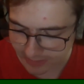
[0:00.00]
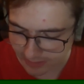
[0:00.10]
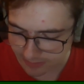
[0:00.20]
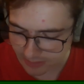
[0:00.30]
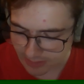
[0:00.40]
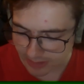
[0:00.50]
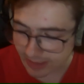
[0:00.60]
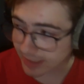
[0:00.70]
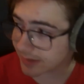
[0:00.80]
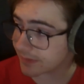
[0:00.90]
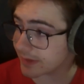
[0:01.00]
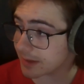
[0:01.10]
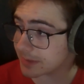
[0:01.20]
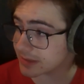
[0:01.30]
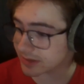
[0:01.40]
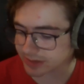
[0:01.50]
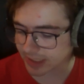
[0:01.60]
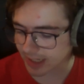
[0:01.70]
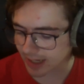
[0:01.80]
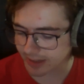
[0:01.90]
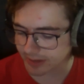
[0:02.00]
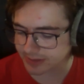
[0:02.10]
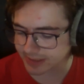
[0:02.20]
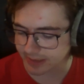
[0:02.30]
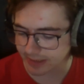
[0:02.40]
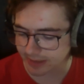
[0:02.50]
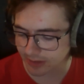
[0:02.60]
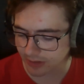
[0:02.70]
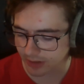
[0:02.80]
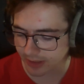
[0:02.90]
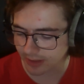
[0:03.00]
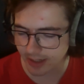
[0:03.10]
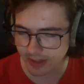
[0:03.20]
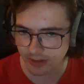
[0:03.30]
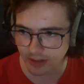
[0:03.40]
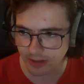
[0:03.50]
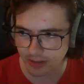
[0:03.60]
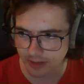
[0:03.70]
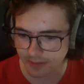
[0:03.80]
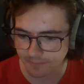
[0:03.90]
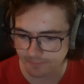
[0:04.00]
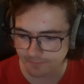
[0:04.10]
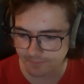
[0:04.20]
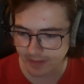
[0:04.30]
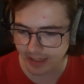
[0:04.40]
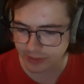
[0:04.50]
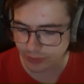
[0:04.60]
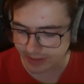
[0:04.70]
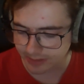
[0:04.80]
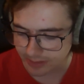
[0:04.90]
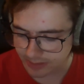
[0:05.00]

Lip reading: there, and that means there's a higher ceiling or higher entry